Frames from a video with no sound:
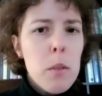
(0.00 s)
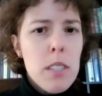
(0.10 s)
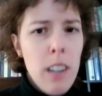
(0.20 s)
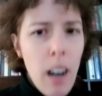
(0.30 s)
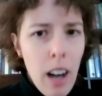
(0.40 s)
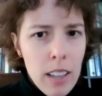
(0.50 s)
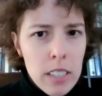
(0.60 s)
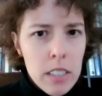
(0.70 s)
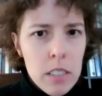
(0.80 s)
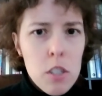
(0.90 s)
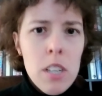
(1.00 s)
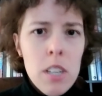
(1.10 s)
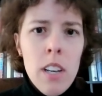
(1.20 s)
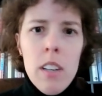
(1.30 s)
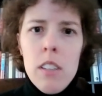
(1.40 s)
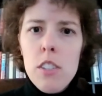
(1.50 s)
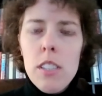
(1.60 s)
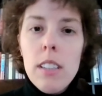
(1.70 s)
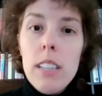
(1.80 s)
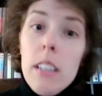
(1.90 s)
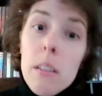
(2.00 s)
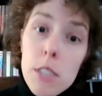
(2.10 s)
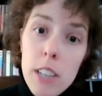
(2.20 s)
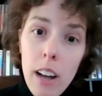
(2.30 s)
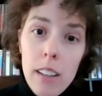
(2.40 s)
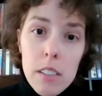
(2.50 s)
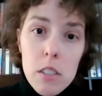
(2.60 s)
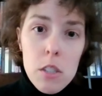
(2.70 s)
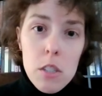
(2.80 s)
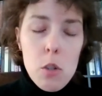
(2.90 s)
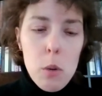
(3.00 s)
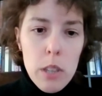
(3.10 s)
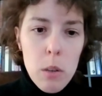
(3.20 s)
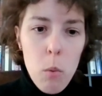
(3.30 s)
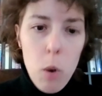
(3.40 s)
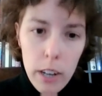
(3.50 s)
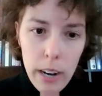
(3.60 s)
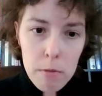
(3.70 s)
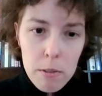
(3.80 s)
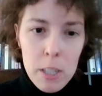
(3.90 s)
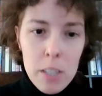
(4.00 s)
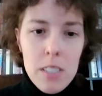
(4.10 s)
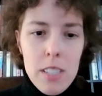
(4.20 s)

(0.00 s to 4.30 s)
to college, she leaves college to join the war effort,